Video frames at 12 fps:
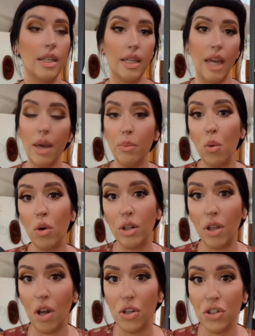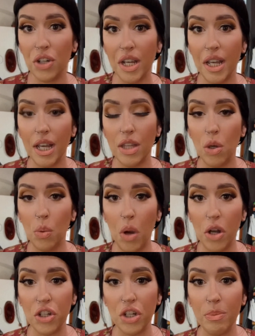get more laundry in the
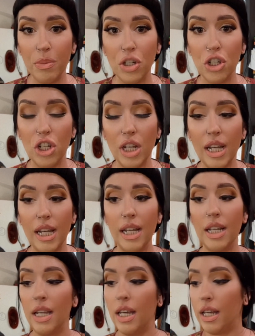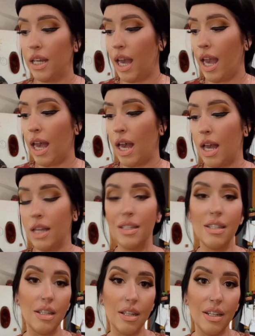washing machine, and
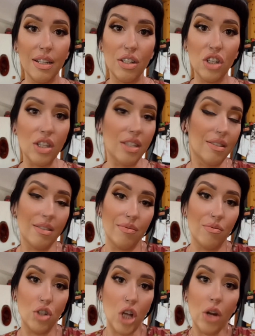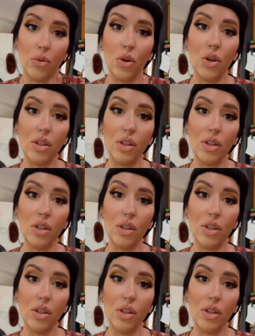just general